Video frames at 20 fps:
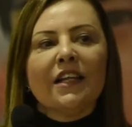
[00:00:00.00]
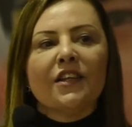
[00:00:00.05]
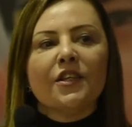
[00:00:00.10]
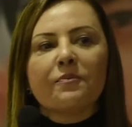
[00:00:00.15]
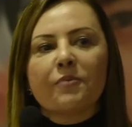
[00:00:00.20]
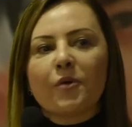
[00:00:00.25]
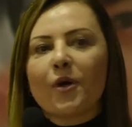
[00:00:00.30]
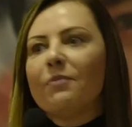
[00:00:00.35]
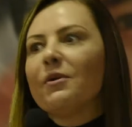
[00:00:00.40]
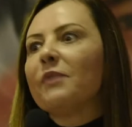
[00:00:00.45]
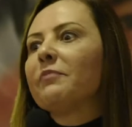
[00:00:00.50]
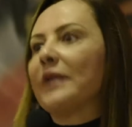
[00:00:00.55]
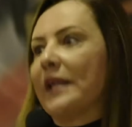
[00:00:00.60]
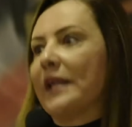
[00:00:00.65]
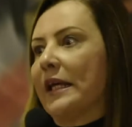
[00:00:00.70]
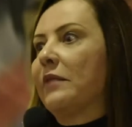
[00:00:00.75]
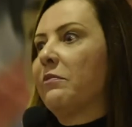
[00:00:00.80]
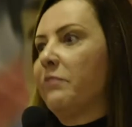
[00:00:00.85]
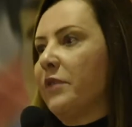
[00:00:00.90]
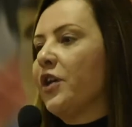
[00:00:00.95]
The problem
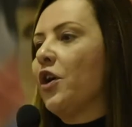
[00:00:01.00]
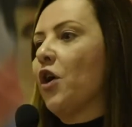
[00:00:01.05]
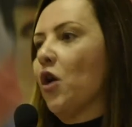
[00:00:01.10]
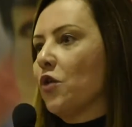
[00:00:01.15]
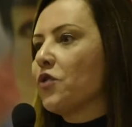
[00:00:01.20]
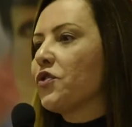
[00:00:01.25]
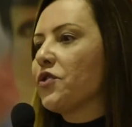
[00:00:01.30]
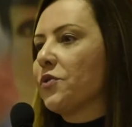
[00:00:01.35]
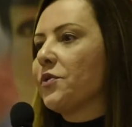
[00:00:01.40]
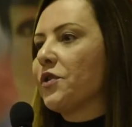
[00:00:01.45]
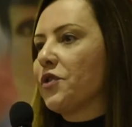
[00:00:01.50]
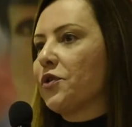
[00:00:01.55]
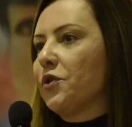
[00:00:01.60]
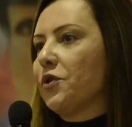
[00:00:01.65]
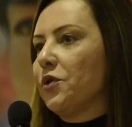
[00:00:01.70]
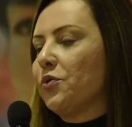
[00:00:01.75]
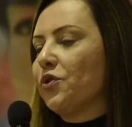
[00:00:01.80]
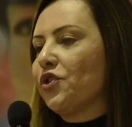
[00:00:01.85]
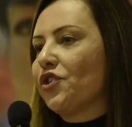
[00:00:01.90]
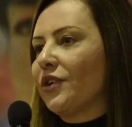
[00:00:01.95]
can be also a
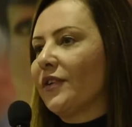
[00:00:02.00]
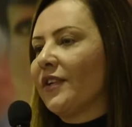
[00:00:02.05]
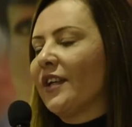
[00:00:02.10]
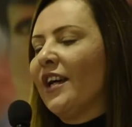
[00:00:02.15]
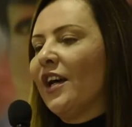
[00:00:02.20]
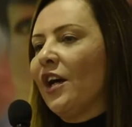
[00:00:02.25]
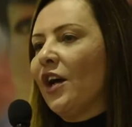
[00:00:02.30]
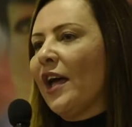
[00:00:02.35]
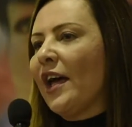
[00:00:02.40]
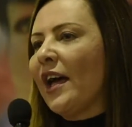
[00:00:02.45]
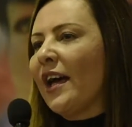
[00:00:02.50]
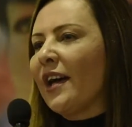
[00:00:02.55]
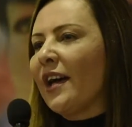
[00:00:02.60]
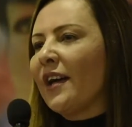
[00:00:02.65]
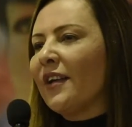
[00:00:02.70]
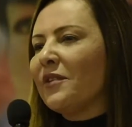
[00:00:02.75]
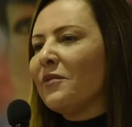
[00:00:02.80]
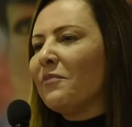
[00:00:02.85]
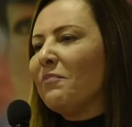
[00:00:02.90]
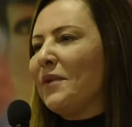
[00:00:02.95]
solution.
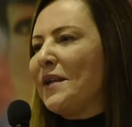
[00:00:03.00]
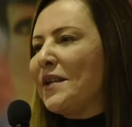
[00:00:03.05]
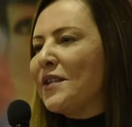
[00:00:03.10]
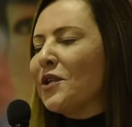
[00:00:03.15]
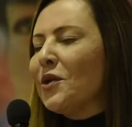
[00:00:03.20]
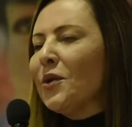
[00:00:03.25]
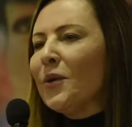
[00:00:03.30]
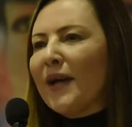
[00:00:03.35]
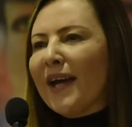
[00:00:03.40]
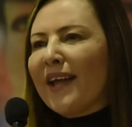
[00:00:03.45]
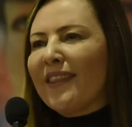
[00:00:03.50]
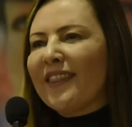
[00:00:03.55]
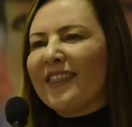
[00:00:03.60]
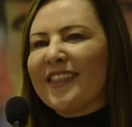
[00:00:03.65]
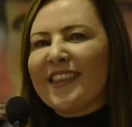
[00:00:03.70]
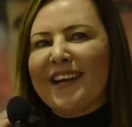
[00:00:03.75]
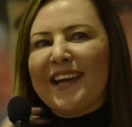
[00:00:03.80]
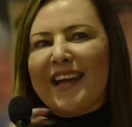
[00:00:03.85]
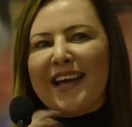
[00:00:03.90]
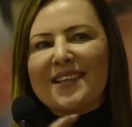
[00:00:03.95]
And please look at
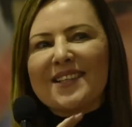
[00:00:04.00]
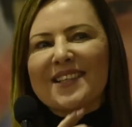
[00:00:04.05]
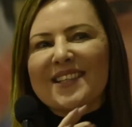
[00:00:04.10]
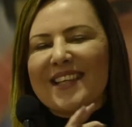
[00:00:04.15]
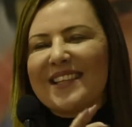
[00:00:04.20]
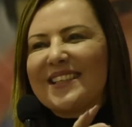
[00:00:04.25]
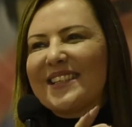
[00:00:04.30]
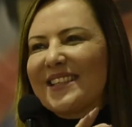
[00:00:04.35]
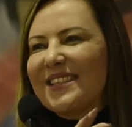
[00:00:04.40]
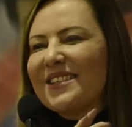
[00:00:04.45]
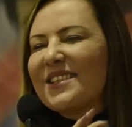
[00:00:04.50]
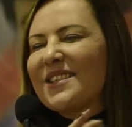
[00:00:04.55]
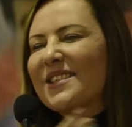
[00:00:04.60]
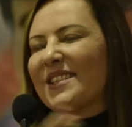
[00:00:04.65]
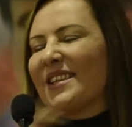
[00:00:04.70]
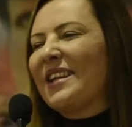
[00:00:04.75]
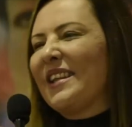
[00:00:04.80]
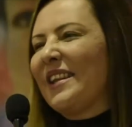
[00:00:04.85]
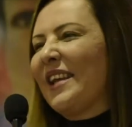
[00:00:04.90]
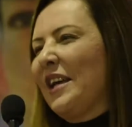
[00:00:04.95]
the last
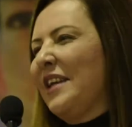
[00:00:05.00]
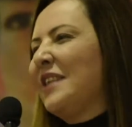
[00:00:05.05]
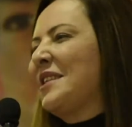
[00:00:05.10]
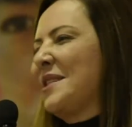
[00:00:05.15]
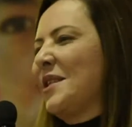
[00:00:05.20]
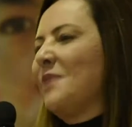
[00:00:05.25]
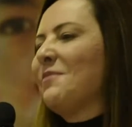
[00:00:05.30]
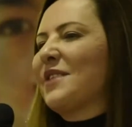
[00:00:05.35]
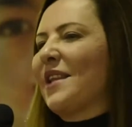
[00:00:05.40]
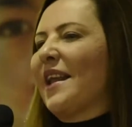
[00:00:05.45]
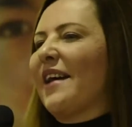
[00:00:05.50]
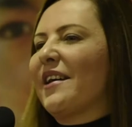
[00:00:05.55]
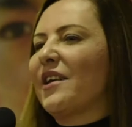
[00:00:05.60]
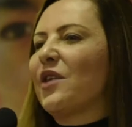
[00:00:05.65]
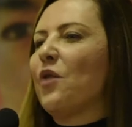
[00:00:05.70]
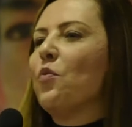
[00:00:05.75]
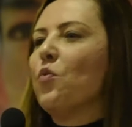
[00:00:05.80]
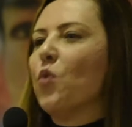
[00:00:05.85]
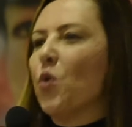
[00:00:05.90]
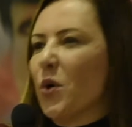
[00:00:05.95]
sentence. It seems
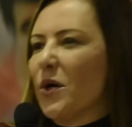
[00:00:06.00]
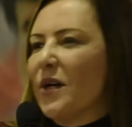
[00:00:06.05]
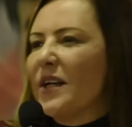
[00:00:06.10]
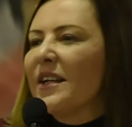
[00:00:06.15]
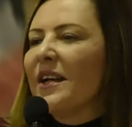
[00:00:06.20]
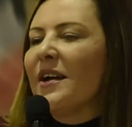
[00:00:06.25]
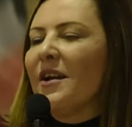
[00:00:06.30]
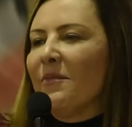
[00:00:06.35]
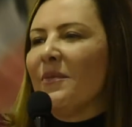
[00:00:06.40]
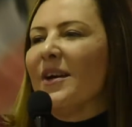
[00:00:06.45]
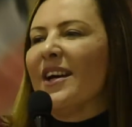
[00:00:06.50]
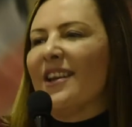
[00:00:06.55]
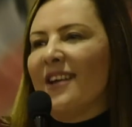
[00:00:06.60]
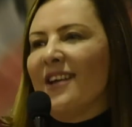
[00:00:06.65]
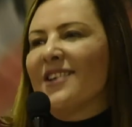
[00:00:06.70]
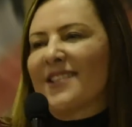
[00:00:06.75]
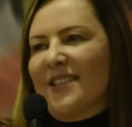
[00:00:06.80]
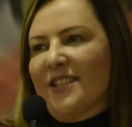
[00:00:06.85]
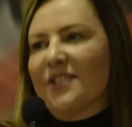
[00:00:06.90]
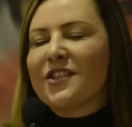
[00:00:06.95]
like a word,
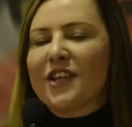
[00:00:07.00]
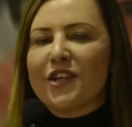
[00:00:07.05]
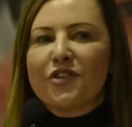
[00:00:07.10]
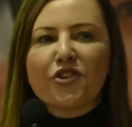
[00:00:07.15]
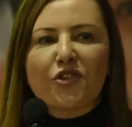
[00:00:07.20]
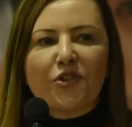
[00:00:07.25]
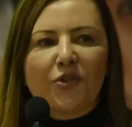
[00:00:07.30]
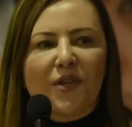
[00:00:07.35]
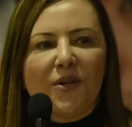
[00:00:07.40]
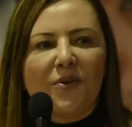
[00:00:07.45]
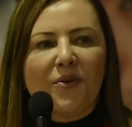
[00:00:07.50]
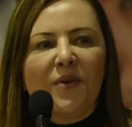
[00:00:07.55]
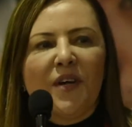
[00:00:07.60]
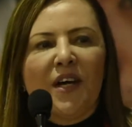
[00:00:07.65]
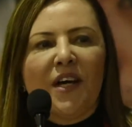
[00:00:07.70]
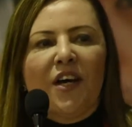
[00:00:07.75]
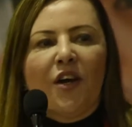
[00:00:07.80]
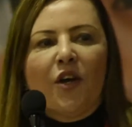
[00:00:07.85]
it's intentional.